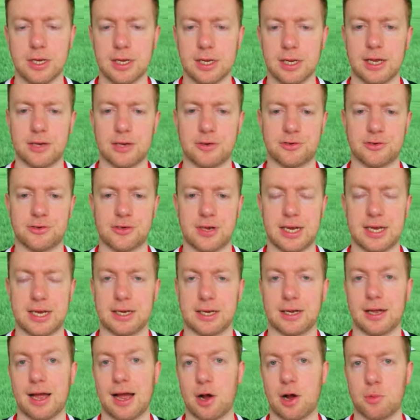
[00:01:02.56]
and seeing
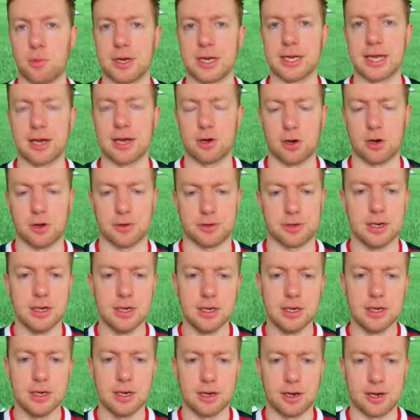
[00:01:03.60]
how we get on.
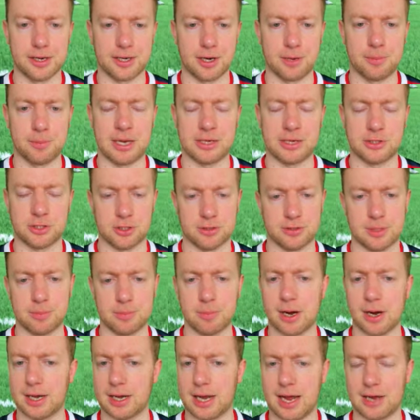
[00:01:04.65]
Like I mentioned in
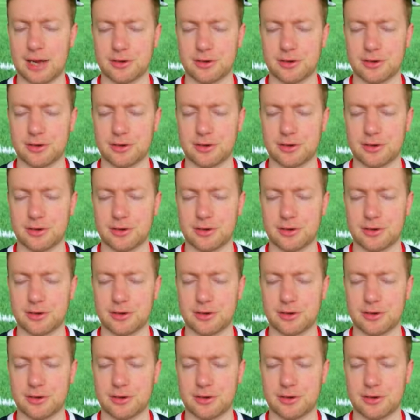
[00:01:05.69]
my last